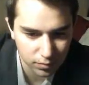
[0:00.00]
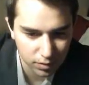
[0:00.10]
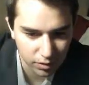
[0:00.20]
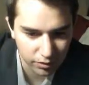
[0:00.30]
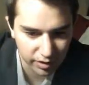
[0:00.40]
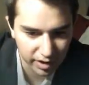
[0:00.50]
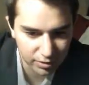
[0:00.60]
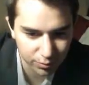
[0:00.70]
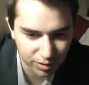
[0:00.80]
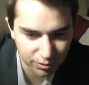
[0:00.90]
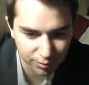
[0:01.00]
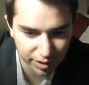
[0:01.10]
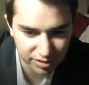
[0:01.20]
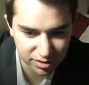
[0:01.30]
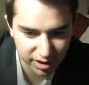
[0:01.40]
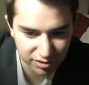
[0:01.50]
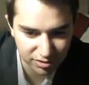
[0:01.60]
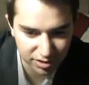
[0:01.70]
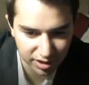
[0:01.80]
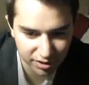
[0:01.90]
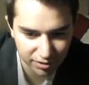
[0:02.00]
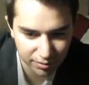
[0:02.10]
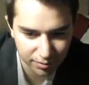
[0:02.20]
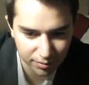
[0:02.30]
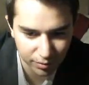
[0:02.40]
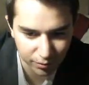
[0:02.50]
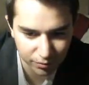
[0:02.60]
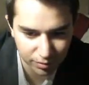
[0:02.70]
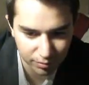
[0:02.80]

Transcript: Cracked window panes are held together only...